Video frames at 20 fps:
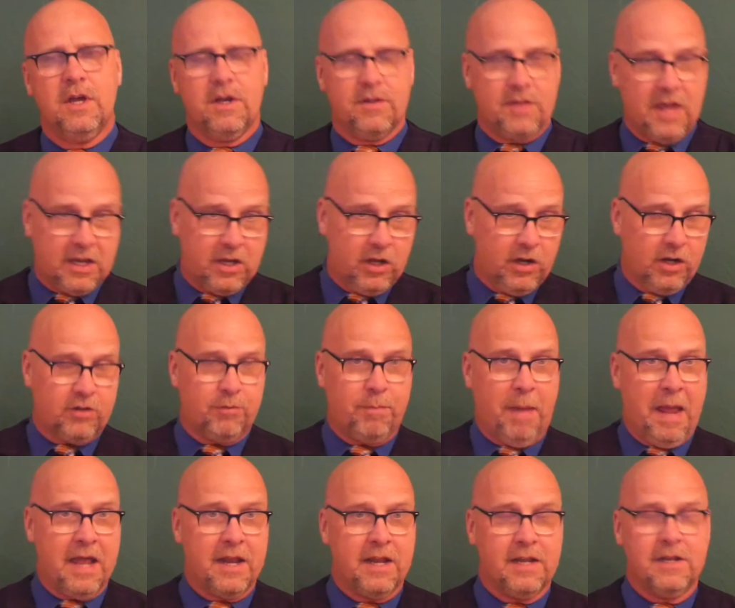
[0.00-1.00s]
They could
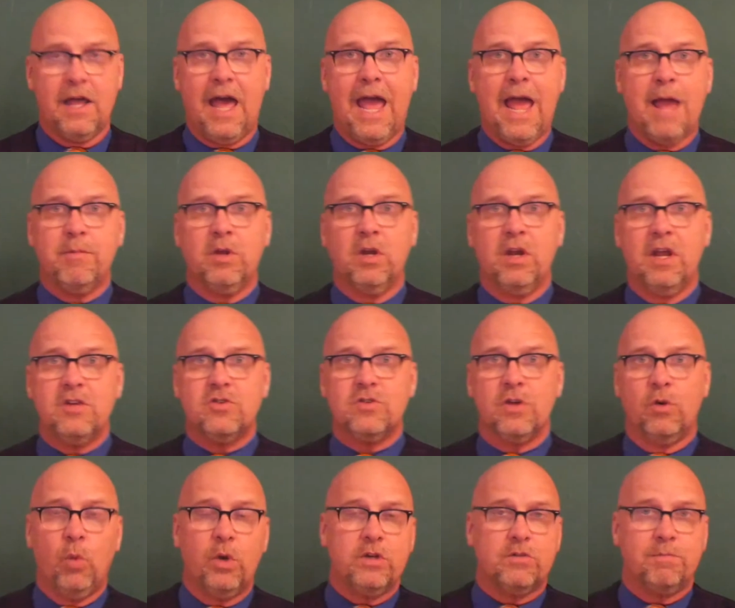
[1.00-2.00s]
expand into
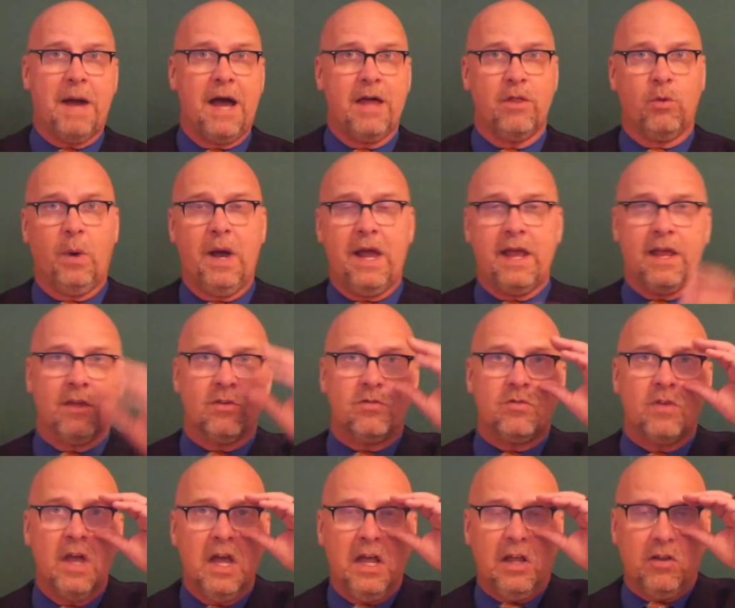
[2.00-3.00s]
ammunition, which, by the way,
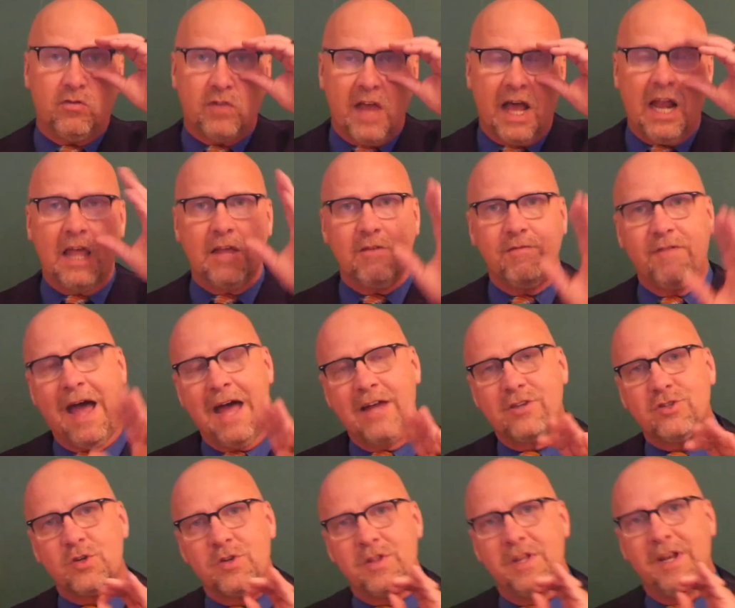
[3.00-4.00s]
is selling
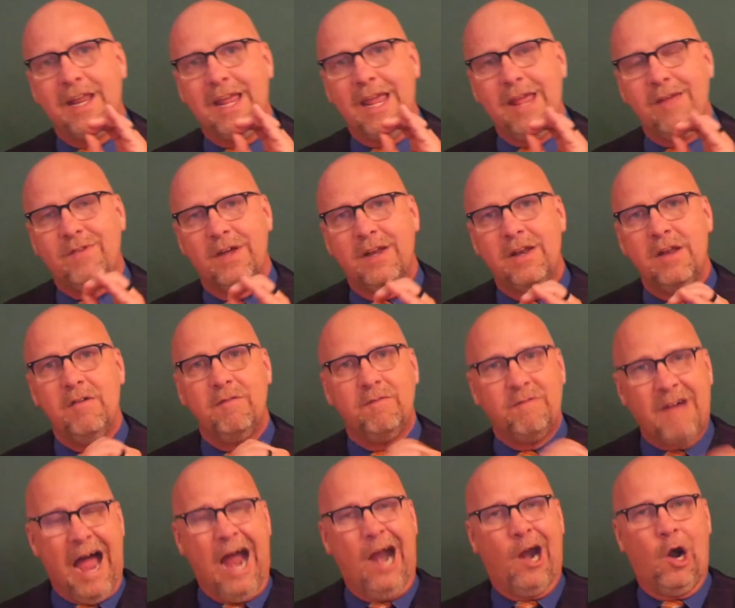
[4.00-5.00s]
faster than even
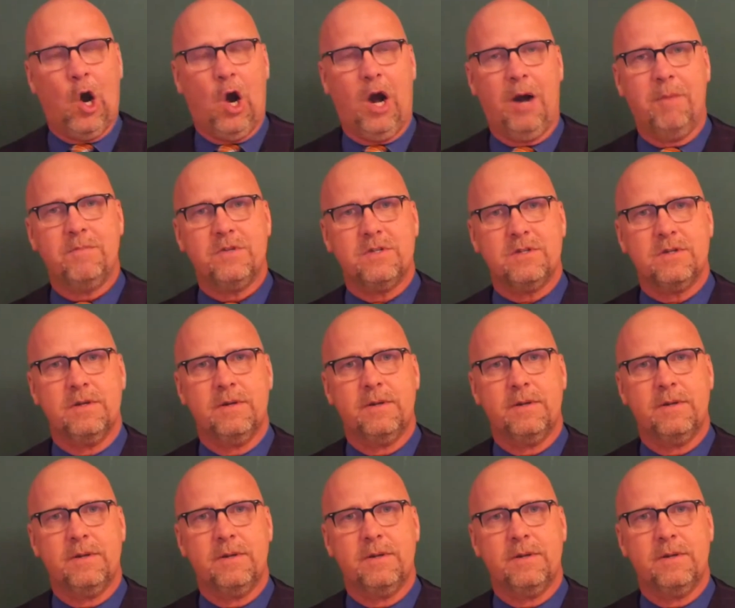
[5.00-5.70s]
firearms.